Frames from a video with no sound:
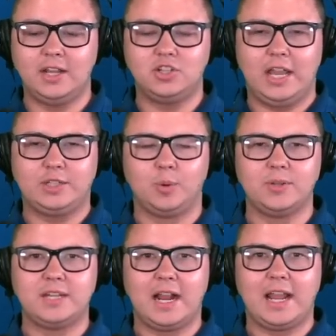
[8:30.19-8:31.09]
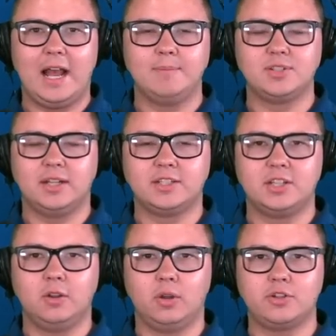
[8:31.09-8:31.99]

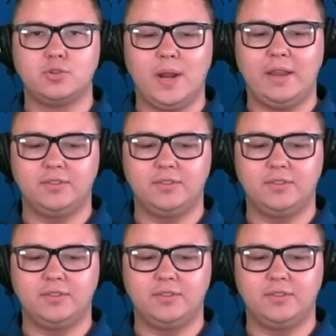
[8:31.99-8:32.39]
chatsports.com/SeahawksDraft.